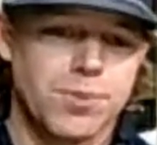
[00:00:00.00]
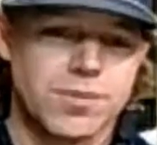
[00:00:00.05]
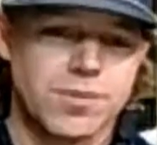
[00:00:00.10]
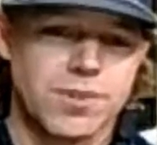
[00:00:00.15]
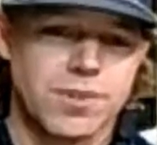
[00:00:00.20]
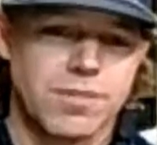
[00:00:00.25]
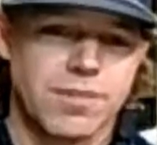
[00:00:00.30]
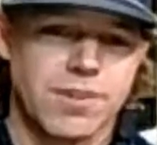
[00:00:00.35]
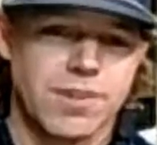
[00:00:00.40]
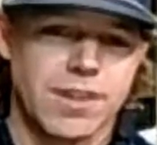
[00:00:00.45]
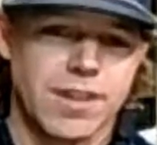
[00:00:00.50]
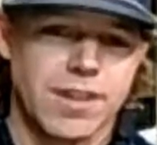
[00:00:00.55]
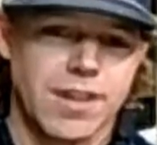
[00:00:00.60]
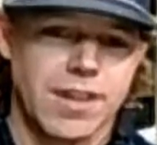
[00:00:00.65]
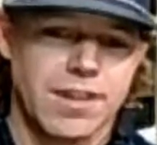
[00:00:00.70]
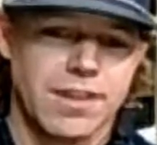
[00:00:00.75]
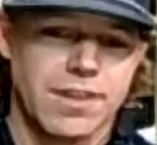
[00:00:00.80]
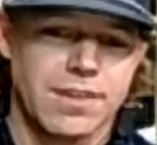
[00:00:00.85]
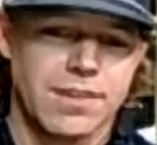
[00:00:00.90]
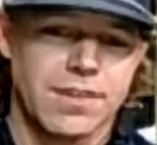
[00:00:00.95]
preserve it
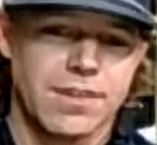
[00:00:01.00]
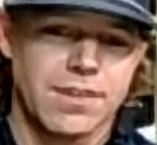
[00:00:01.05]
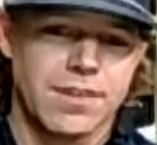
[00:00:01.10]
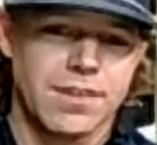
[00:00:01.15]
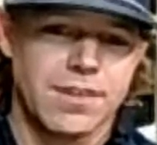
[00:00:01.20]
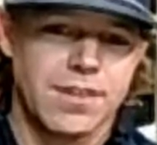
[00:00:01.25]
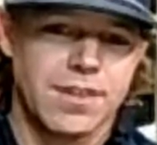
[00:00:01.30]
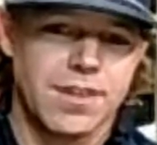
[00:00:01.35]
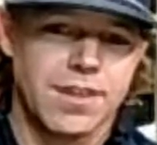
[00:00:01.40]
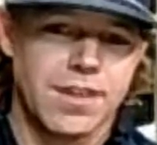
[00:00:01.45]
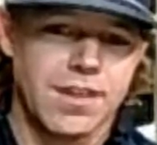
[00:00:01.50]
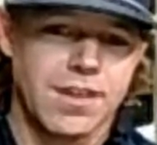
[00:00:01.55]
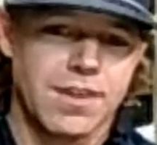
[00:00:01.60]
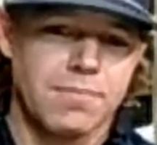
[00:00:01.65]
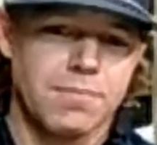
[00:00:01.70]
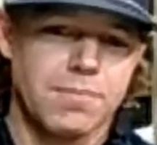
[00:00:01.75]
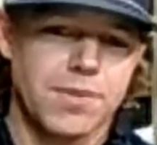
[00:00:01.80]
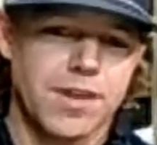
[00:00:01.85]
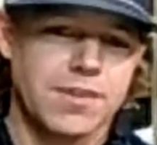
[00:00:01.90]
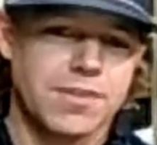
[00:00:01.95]
and
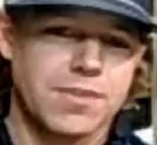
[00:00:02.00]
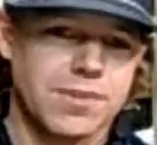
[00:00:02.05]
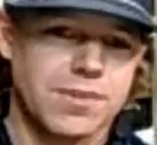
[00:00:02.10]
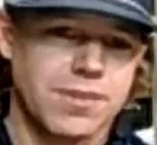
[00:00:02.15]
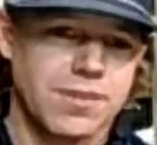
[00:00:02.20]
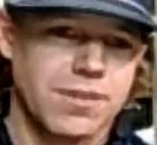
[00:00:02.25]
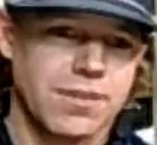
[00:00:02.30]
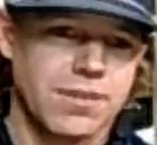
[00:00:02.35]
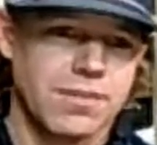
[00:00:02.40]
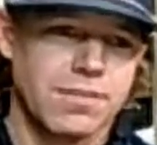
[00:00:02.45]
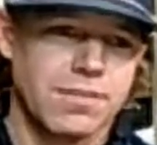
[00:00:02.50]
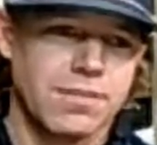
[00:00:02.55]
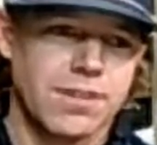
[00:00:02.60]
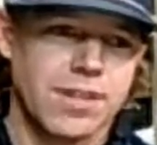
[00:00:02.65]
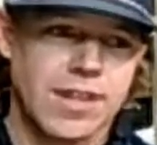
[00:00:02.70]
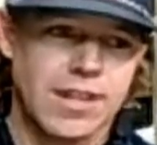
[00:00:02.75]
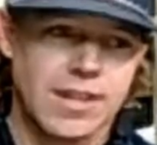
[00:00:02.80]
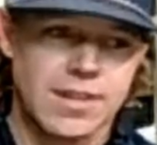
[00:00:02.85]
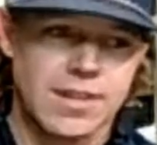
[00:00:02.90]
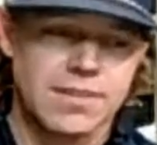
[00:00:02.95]
make sure
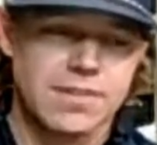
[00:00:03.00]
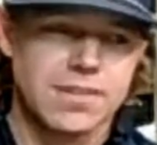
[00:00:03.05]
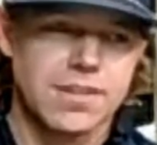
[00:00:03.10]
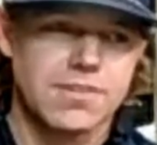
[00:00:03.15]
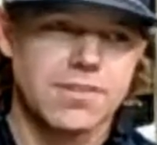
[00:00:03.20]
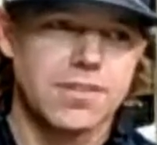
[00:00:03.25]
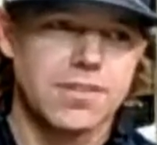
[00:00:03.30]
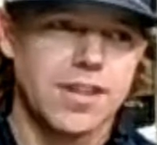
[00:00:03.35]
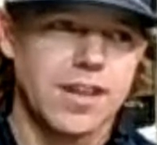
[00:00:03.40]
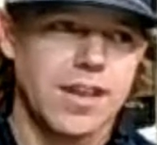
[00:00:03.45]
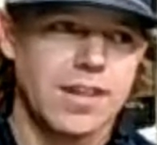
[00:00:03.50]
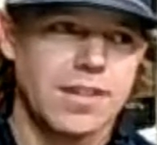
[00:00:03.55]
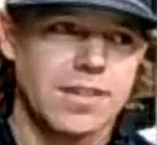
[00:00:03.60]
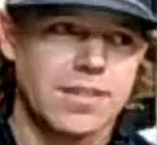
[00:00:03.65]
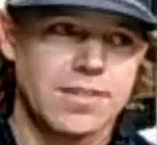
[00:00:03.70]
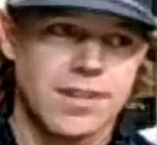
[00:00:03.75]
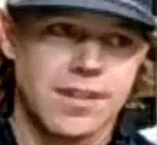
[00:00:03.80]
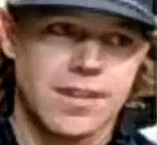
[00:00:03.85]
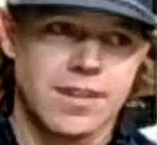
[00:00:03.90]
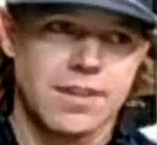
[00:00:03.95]
it gets
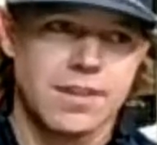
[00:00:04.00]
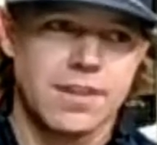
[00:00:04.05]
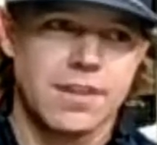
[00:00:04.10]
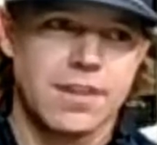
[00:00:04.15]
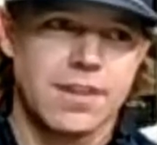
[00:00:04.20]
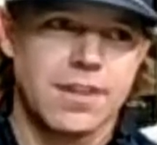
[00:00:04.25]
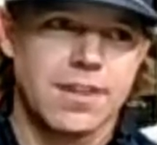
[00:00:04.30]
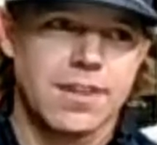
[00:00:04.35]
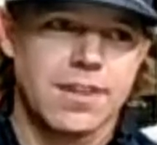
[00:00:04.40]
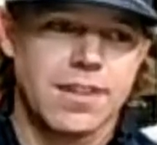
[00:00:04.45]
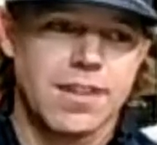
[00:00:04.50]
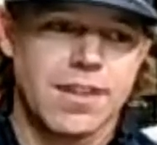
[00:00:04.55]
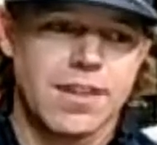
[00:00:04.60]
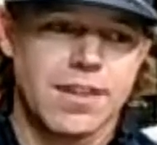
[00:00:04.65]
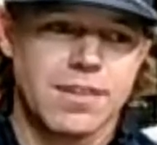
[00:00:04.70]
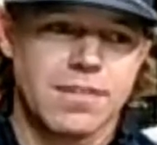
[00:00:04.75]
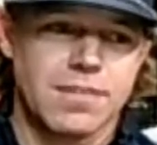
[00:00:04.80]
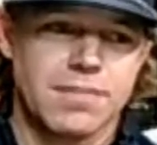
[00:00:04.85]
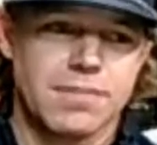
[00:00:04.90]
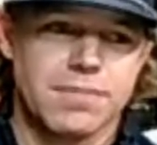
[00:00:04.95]
digitized
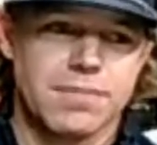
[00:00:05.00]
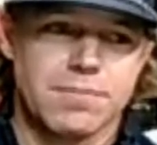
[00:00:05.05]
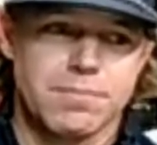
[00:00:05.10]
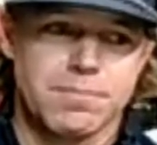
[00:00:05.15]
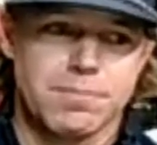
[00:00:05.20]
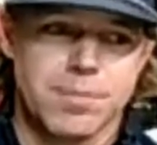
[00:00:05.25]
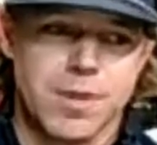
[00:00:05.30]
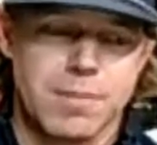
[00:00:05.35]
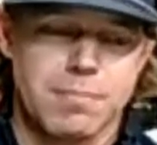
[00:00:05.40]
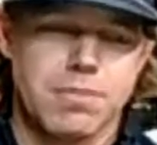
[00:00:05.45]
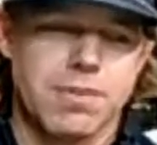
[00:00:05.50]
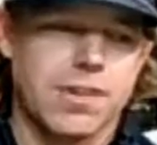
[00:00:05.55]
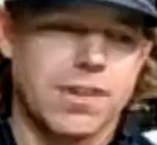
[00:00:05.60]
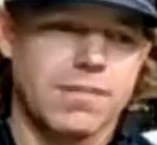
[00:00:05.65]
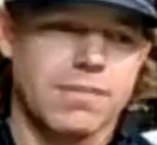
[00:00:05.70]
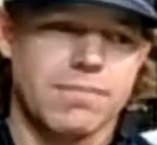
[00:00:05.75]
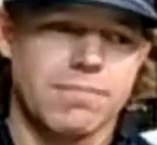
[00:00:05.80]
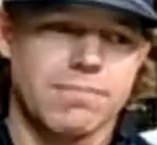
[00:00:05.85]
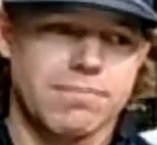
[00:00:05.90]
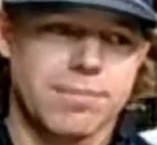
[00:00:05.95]
and people
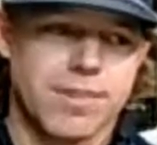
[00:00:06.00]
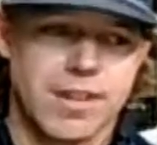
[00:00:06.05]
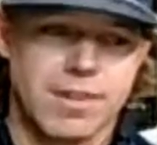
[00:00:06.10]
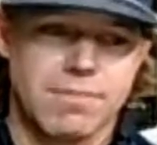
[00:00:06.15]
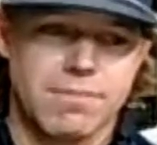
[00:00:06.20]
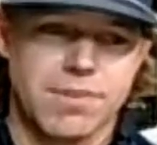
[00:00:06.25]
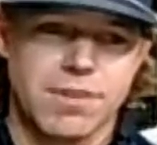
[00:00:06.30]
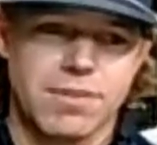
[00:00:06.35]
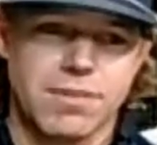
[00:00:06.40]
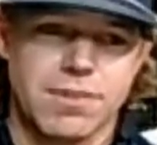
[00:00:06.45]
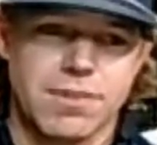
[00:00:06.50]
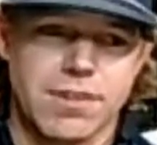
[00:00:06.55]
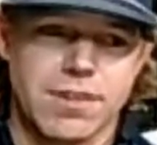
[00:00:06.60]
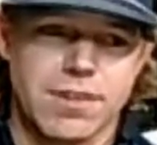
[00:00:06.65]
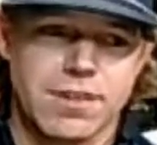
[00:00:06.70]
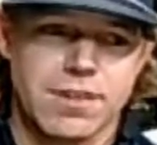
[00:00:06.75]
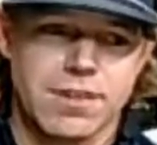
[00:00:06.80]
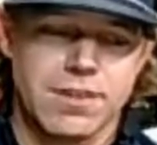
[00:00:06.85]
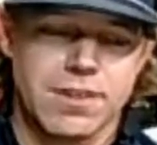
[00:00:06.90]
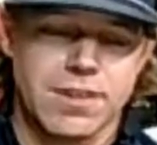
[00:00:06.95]
can view it.
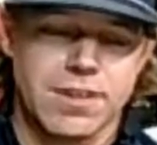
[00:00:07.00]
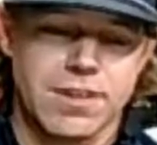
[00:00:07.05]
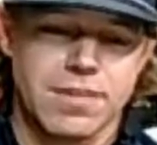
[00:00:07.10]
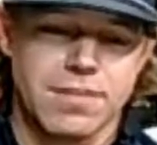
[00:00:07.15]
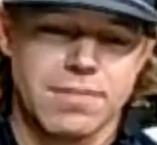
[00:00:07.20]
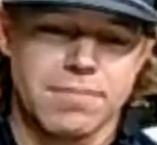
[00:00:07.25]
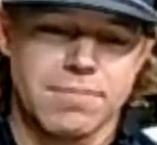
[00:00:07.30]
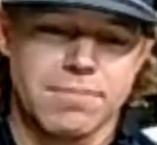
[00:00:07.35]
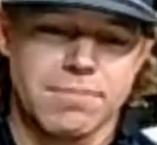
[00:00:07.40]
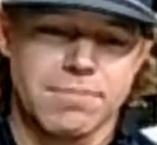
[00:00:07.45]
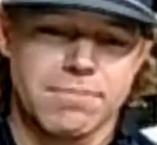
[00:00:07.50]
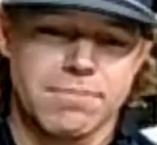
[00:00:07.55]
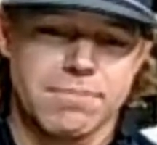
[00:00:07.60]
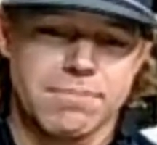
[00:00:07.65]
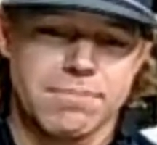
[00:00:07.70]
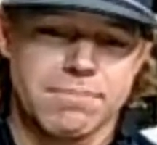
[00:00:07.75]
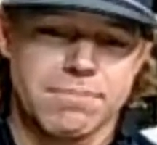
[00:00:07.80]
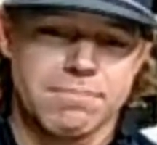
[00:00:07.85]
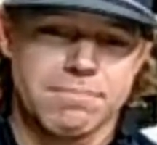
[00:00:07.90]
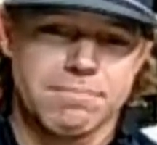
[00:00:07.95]
Um,
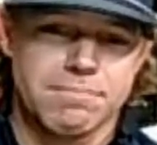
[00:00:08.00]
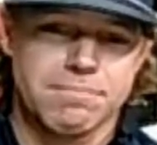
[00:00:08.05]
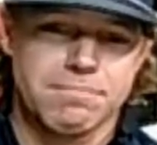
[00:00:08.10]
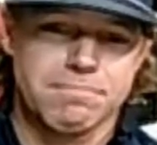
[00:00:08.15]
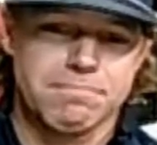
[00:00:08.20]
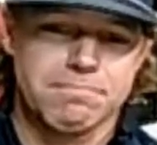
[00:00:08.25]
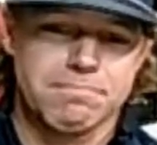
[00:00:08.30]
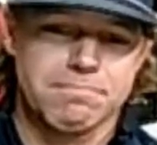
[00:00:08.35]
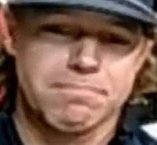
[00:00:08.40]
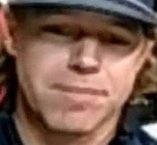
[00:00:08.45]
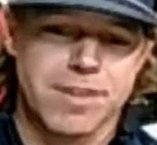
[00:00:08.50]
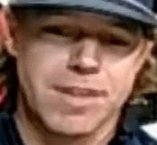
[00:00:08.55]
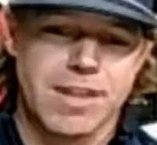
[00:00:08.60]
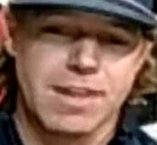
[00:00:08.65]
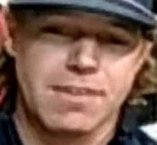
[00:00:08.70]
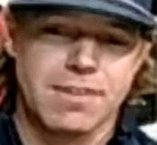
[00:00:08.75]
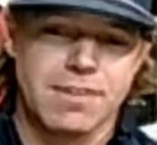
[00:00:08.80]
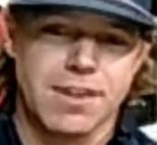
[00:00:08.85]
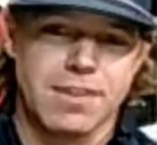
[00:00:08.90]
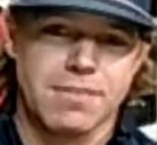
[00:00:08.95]

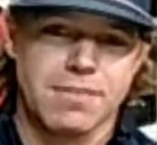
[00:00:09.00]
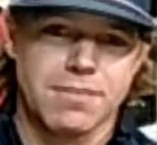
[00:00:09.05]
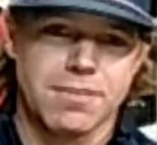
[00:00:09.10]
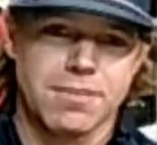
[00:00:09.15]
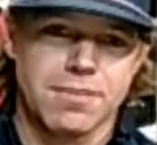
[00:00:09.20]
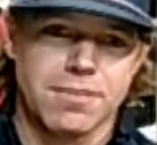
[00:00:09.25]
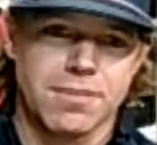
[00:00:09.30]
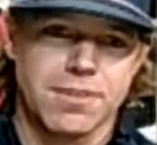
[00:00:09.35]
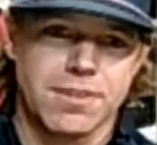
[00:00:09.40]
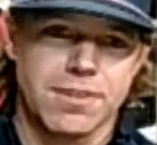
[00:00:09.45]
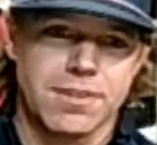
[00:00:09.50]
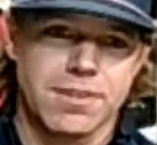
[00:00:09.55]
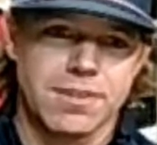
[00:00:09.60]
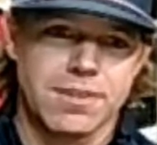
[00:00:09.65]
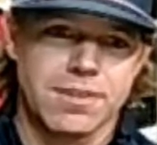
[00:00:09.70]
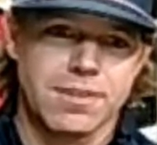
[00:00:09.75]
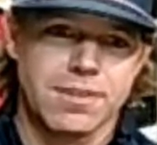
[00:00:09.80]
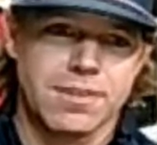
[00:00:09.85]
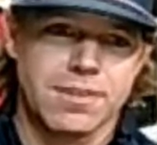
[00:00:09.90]
yeah, I don't know